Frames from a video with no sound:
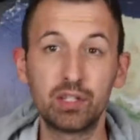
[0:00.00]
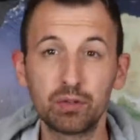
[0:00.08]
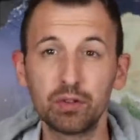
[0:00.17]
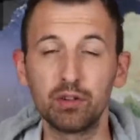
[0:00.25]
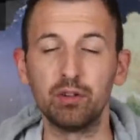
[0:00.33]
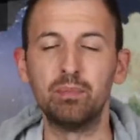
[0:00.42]

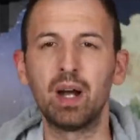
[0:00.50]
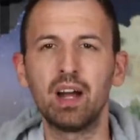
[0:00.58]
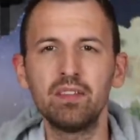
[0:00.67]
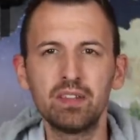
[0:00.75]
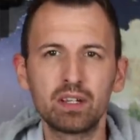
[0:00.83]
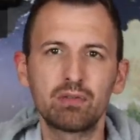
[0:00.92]
true, but
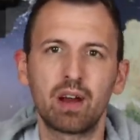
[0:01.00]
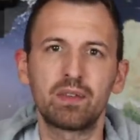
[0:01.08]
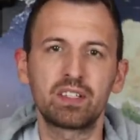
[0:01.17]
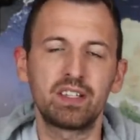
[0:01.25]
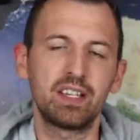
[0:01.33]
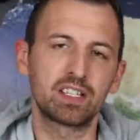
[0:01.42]
under
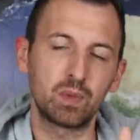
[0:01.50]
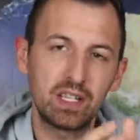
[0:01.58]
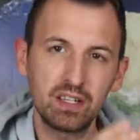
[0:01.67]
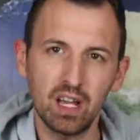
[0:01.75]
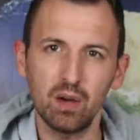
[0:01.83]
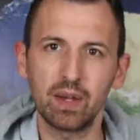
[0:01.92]
gravity as we
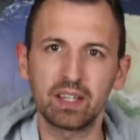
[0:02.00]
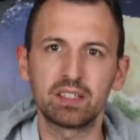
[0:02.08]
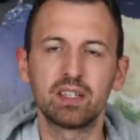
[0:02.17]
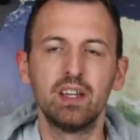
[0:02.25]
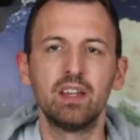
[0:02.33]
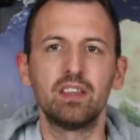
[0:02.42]
know
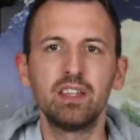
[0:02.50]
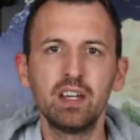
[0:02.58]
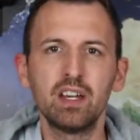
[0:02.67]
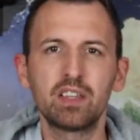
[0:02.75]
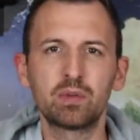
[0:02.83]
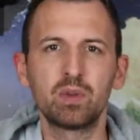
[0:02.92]
it, the
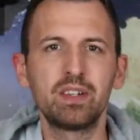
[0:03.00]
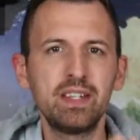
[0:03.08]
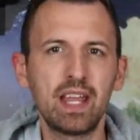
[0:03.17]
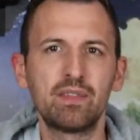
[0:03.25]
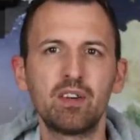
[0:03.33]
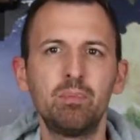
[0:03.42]
Earth would
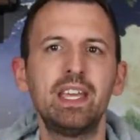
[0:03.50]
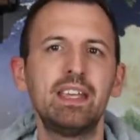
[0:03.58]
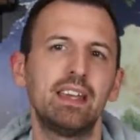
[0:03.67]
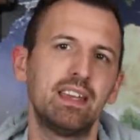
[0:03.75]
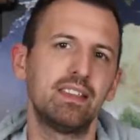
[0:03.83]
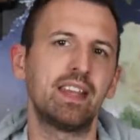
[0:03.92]
never
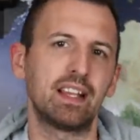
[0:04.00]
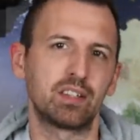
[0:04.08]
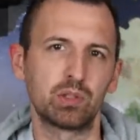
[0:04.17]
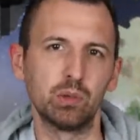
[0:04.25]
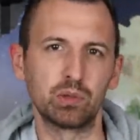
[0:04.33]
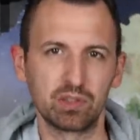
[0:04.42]
be in that
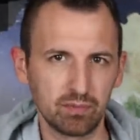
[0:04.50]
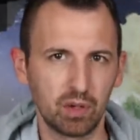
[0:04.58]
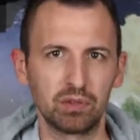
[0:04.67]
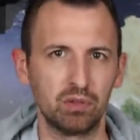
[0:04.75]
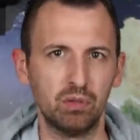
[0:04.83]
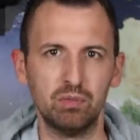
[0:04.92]
sort of
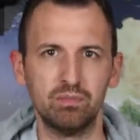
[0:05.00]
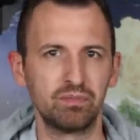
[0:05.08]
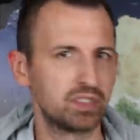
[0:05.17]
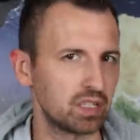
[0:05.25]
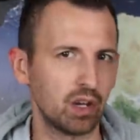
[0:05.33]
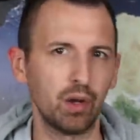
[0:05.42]
model,
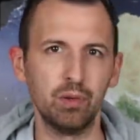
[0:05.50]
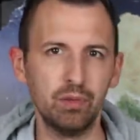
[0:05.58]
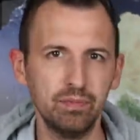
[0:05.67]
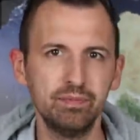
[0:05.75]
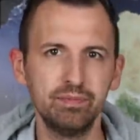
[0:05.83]
so.